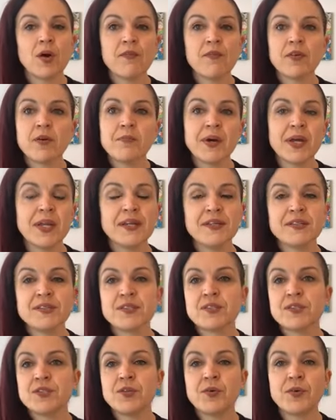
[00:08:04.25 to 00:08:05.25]

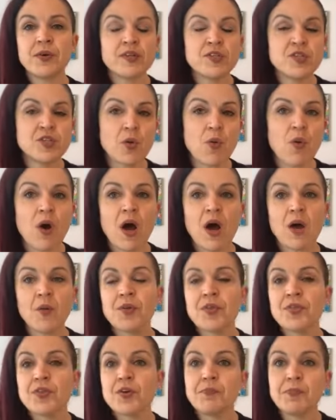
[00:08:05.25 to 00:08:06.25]
everybody's doing a squat
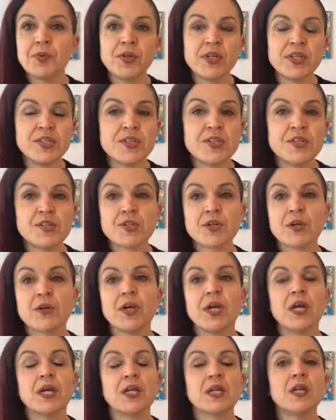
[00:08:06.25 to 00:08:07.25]
with their booty to the
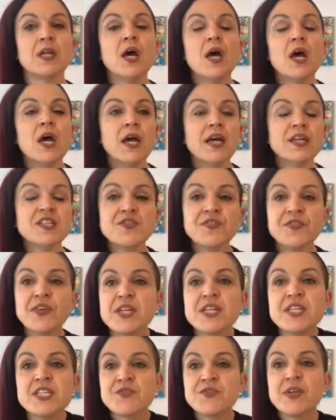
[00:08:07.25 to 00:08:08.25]
screen, and it's
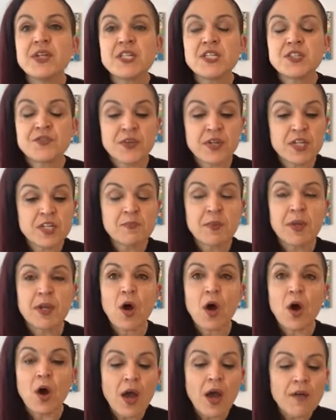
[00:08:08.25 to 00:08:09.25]
fitness, fitness, fitness,
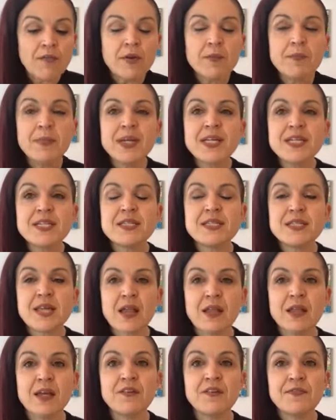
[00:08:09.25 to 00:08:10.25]
but everybody's
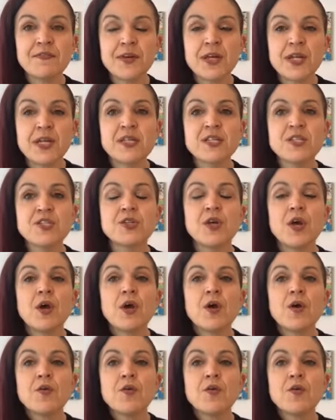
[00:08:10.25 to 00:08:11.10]
selling fitness